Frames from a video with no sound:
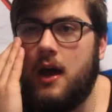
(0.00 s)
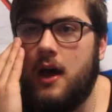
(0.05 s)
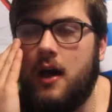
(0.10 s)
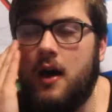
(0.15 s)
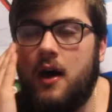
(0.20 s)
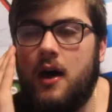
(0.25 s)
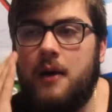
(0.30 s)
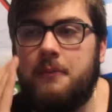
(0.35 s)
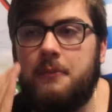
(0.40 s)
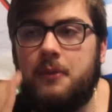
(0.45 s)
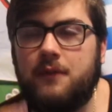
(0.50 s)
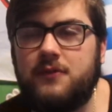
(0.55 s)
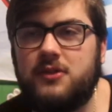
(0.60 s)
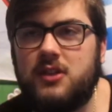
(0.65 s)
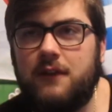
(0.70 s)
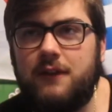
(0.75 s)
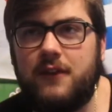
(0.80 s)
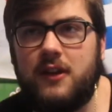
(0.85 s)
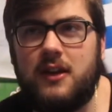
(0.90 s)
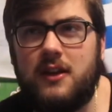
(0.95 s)

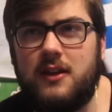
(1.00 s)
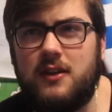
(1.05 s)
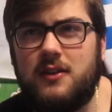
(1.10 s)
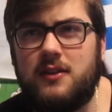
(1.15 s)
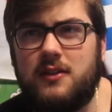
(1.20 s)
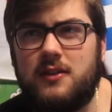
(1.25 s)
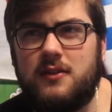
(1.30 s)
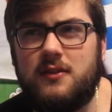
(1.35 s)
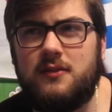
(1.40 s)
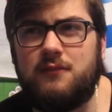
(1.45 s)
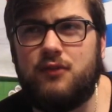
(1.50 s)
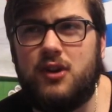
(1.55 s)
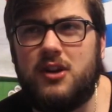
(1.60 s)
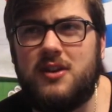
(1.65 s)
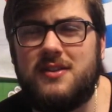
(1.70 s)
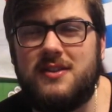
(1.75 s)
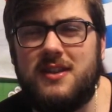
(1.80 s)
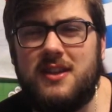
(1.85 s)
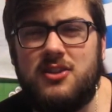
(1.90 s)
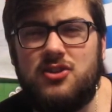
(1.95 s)
Obviously, I think bring
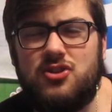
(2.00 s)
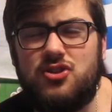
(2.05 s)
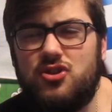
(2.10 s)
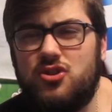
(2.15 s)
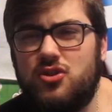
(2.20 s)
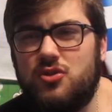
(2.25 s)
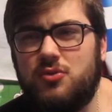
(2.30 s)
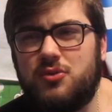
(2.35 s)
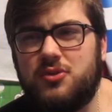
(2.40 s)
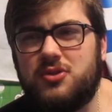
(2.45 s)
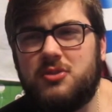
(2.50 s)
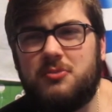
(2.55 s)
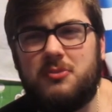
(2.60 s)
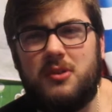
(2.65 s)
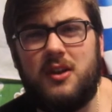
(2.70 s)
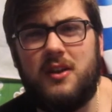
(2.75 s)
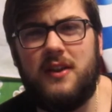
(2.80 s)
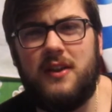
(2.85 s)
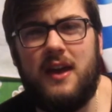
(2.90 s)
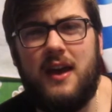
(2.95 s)
in Nsue or
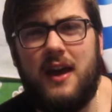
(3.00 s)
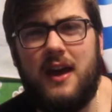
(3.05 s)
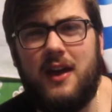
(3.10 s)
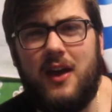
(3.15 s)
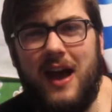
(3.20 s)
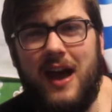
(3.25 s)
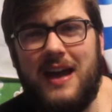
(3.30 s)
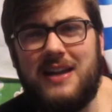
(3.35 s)
someone like that.